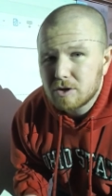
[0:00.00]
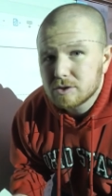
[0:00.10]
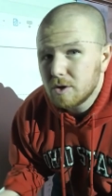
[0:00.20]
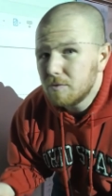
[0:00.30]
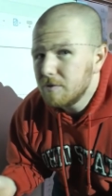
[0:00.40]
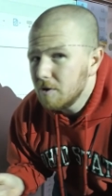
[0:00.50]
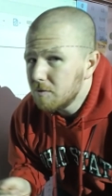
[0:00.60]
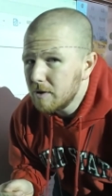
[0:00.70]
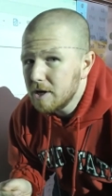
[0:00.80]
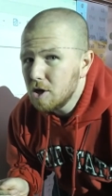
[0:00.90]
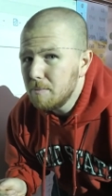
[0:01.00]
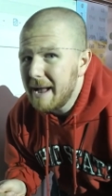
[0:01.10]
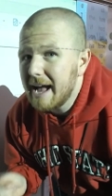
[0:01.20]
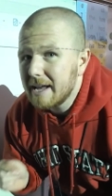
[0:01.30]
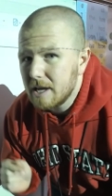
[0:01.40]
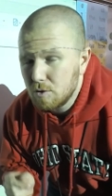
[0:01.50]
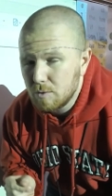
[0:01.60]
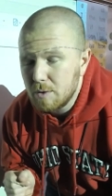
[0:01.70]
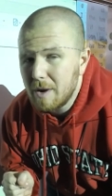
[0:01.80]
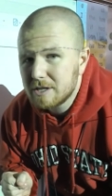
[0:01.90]
So feel free to go back and
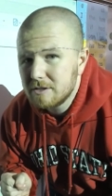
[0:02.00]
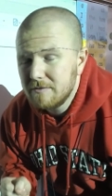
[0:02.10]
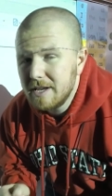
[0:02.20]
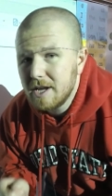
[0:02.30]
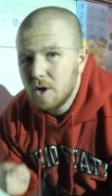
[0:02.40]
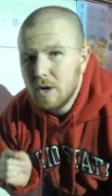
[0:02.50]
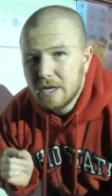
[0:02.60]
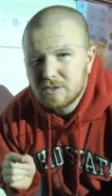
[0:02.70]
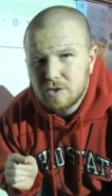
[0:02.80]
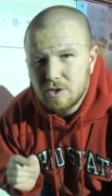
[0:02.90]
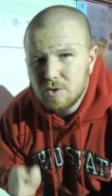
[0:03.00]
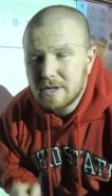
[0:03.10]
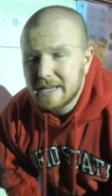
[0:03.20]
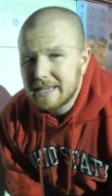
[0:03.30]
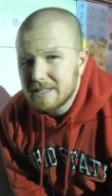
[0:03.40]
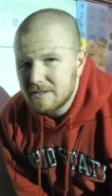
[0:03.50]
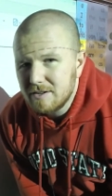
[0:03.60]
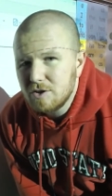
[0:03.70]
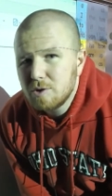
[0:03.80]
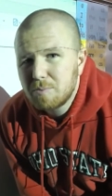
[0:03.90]
rewatch the video so you can
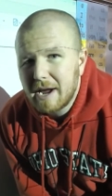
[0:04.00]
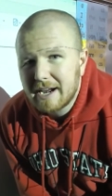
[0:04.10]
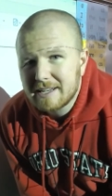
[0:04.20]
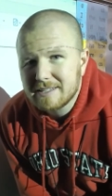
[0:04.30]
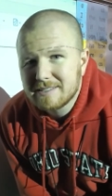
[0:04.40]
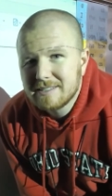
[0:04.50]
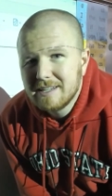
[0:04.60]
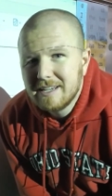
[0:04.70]
continue to practice.